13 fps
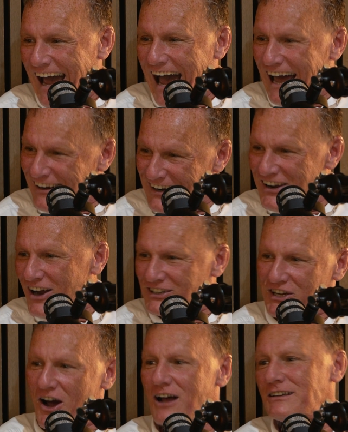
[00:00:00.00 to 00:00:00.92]
had I
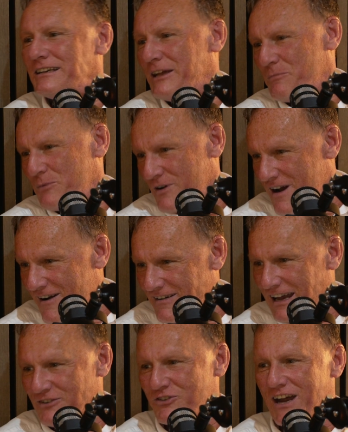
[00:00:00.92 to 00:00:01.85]
not gone to
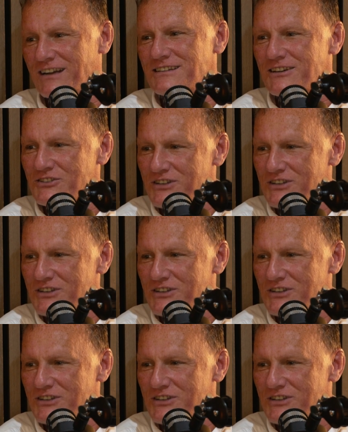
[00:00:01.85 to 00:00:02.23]
Tipperary and trained as